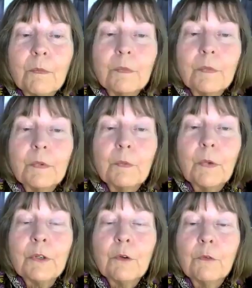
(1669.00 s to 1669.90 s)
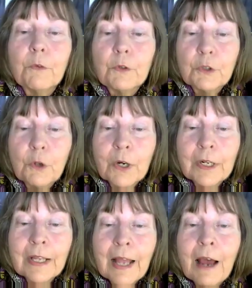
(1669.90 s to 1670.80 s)
Well, when you're first
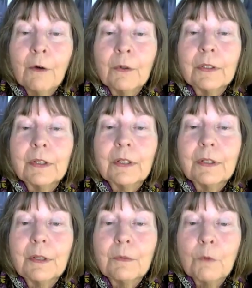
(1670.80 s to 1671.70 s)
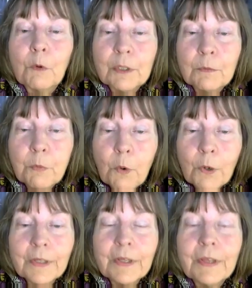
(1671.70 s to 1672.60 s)
starting out, the most
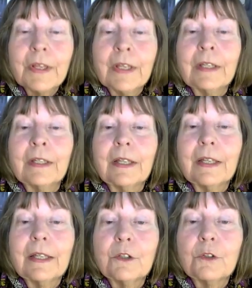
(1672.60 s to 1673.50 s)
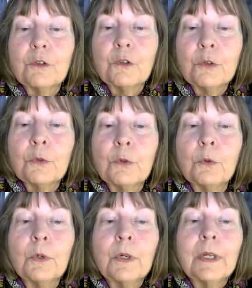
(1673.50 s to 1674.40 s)
important thing is
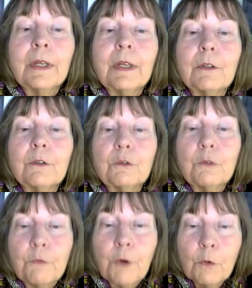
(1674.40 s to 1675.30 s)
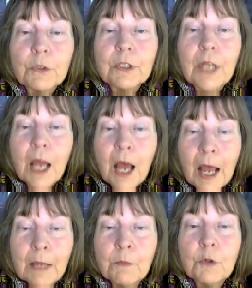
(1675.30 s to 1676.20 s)
to devote
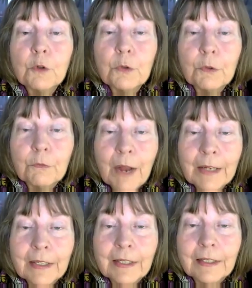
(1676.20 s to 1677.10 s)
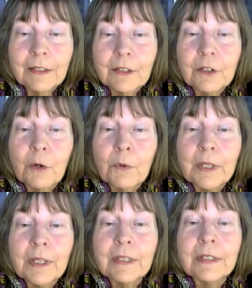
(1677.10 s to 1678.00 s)
time to the writing. It's so
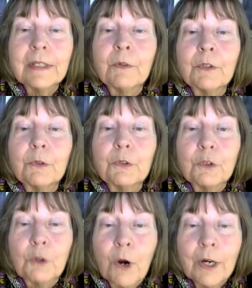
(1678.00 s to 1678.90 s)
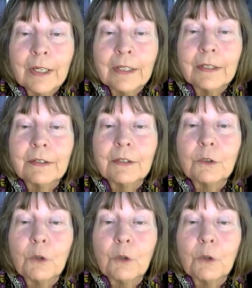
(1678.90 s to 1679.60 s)
easy when you're starting to